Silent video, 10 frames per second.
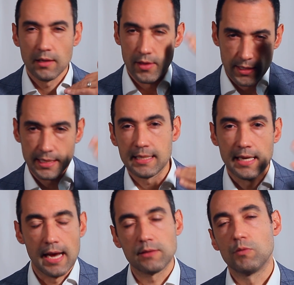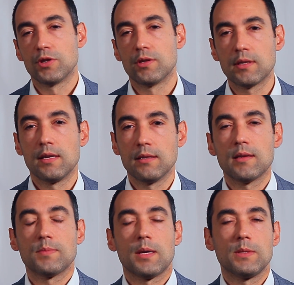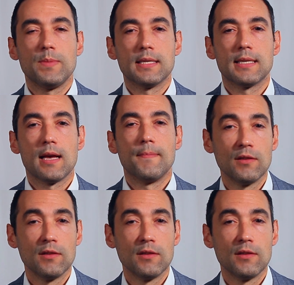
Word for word: the disconnect, which is, can sometimes be a tell.